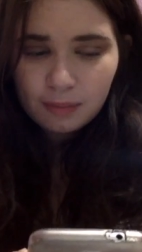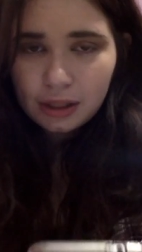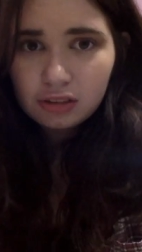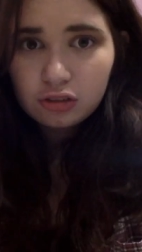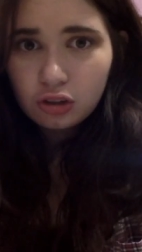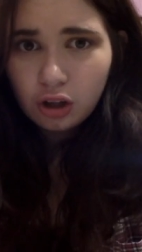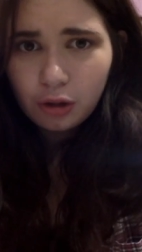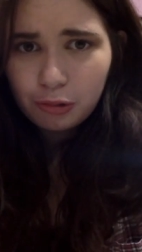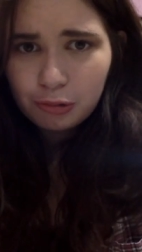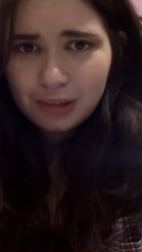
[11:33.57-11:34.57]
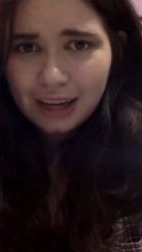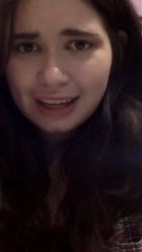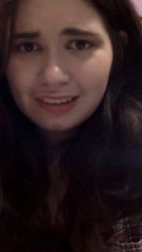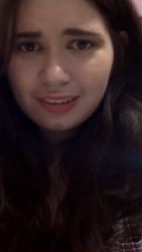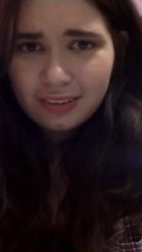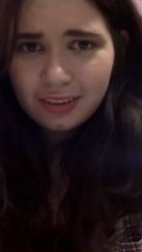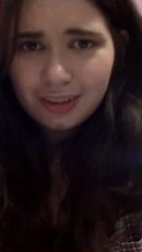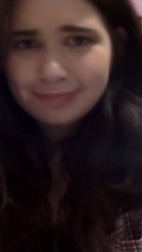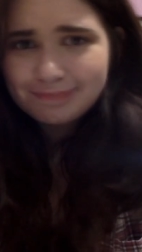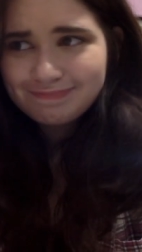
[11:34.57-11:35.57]
but no title,
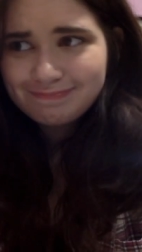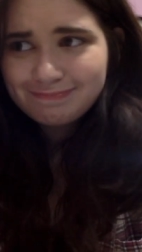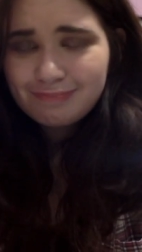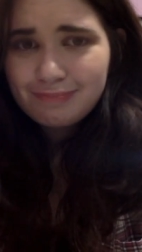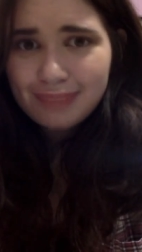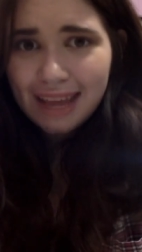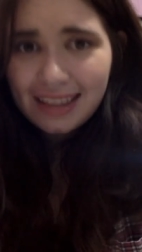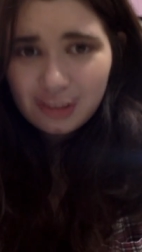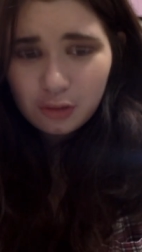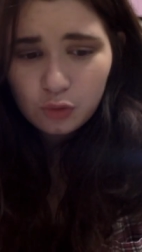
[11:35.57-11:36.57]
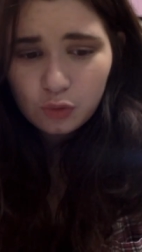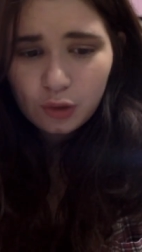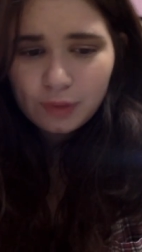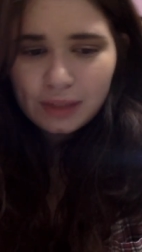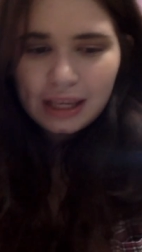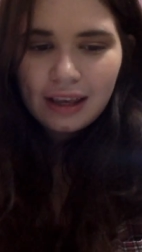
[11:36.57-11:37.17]
so that's useful.